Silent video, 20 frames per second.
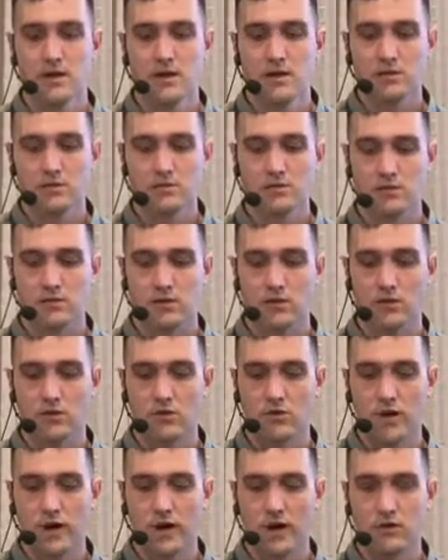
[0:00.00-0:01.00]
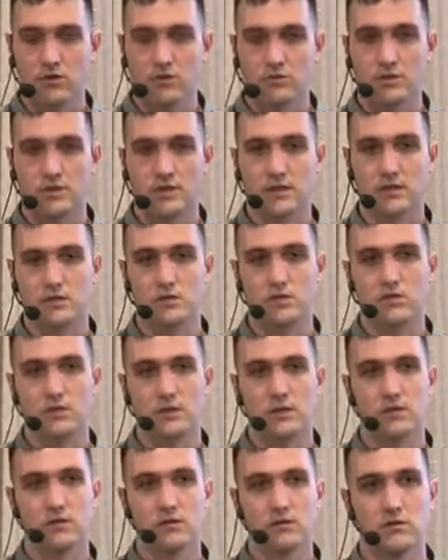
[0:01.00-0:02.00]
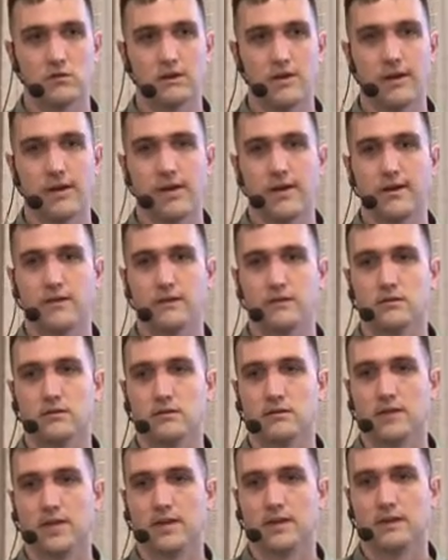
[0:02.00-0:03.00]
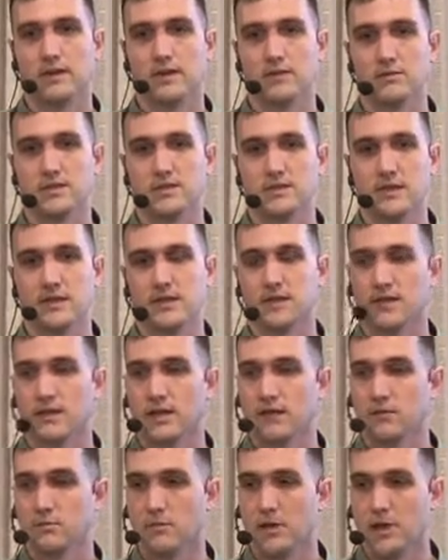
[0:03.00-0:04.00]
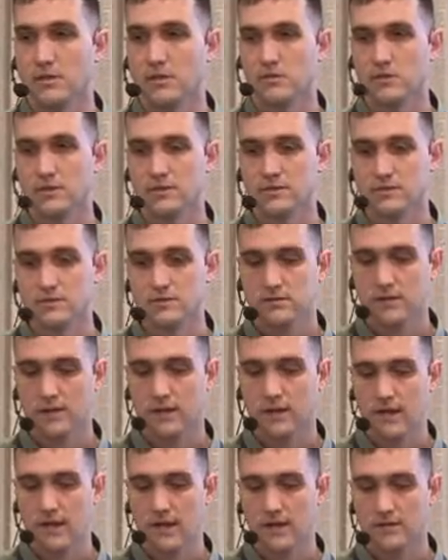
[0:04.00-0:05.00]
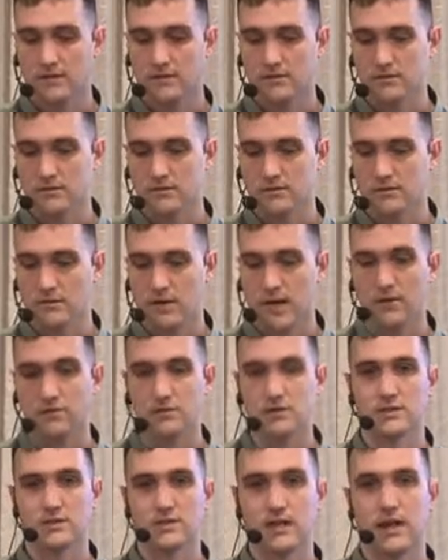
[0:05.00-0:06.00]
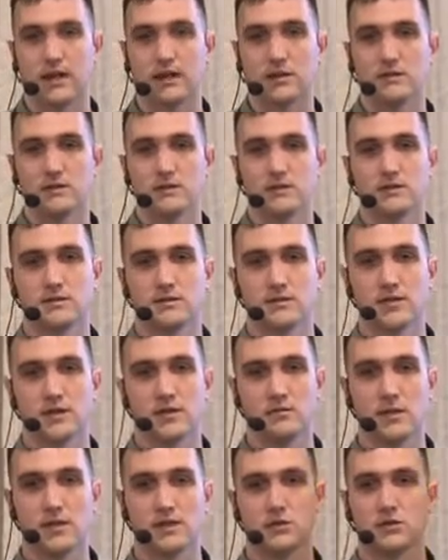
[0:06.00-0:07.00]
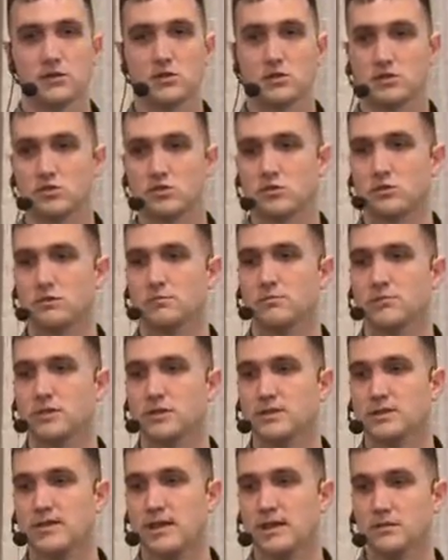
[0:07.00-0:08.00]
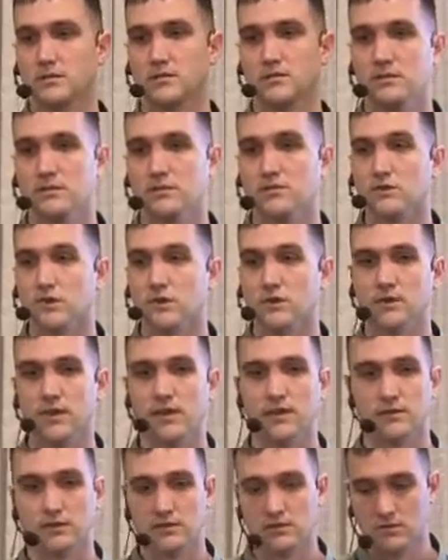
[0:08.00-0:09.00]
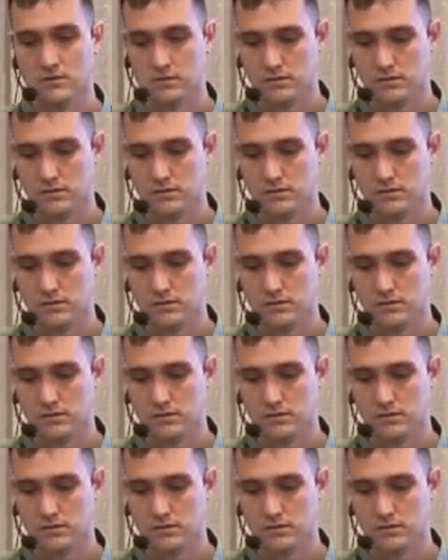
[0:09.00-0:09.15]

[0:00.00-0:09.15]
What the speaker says: So I used Arduino and 8x8 LED matrix, and every second this LED matrix should present different letter.